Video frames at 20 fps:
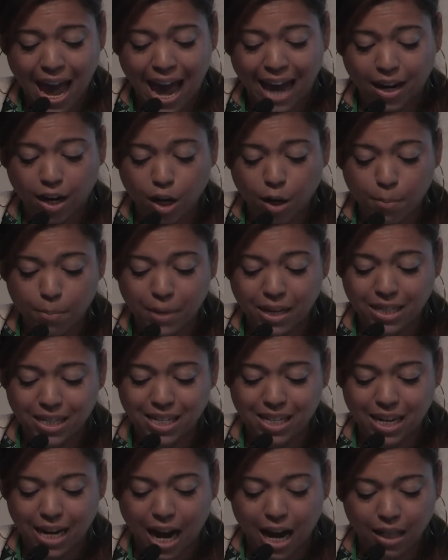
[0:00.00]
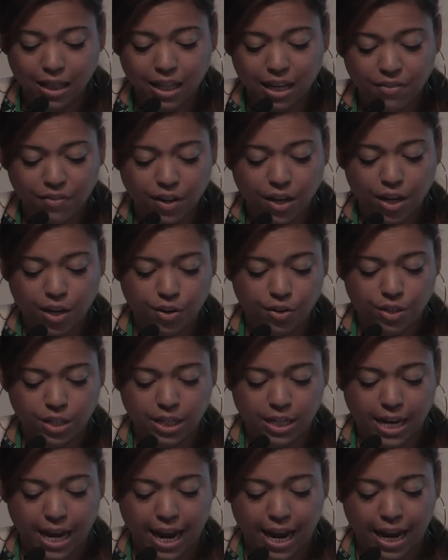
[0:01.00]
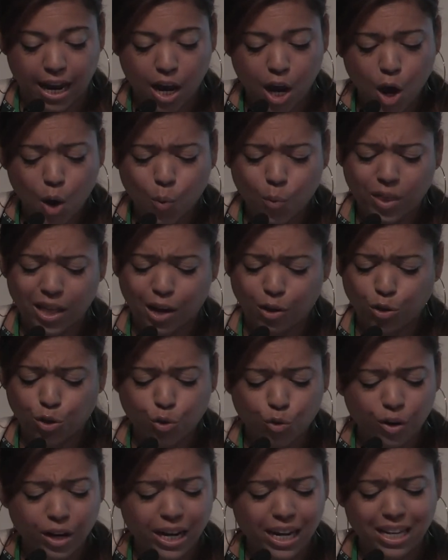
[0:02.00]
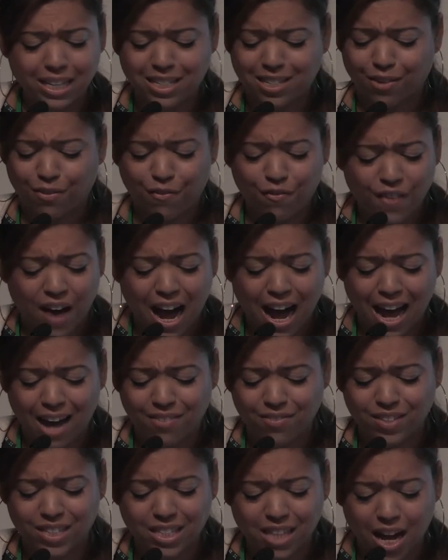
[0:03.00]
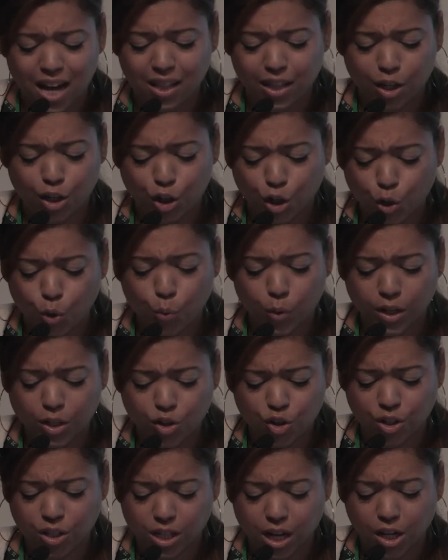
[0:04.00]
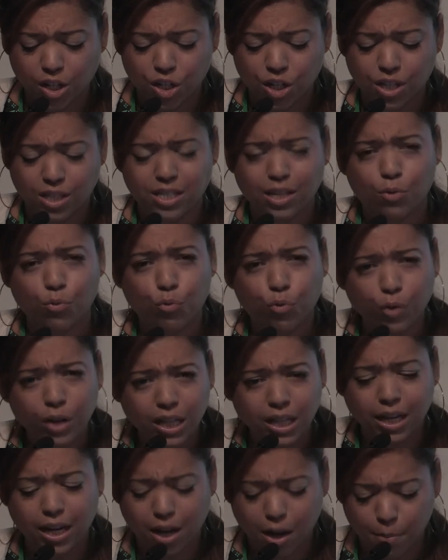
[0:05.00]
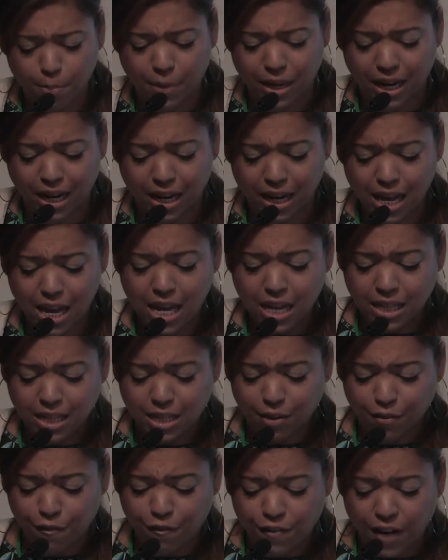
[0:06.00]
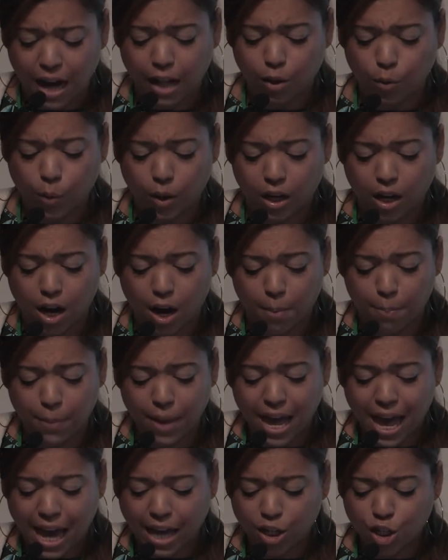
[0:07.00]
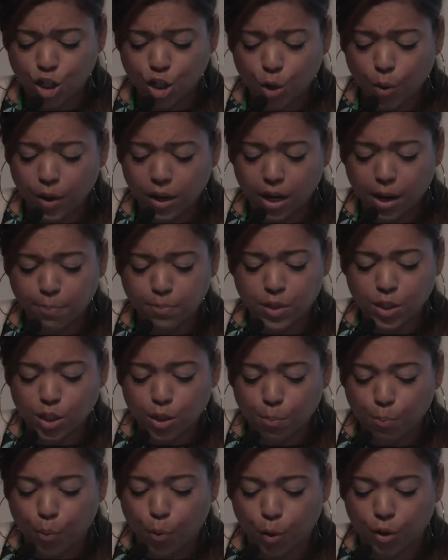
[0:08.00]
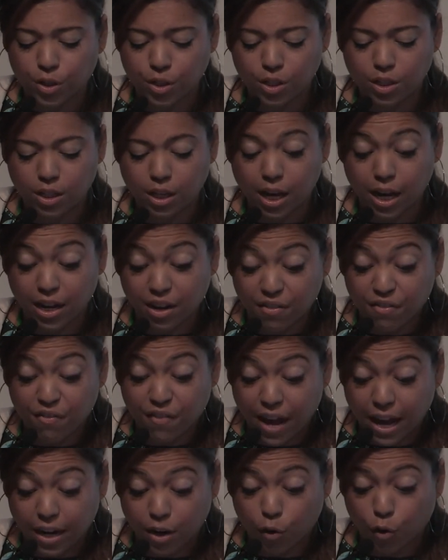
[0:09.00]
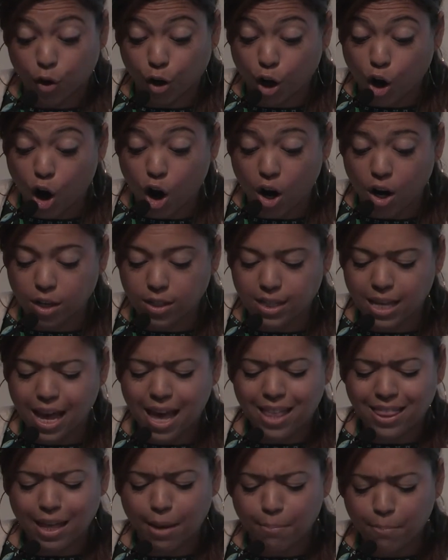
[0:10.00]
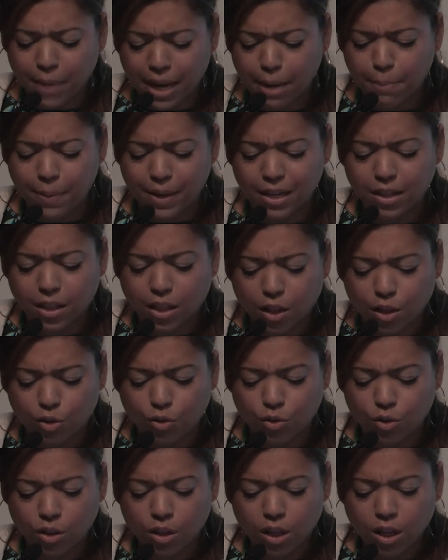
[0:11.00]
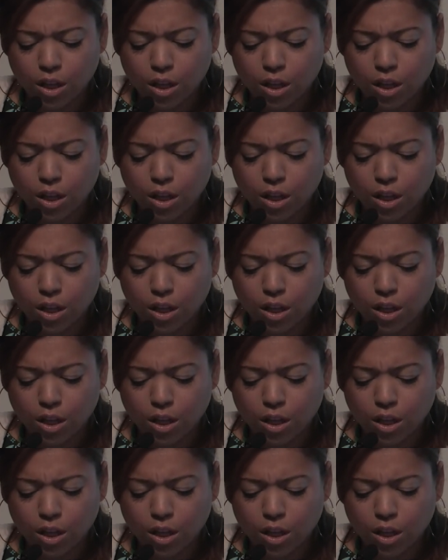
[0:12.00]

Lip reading: and commit to not leaving here today without 3 to 5 solid new introductions, and really committing to following up and showing up to support an event or a cause that may be a little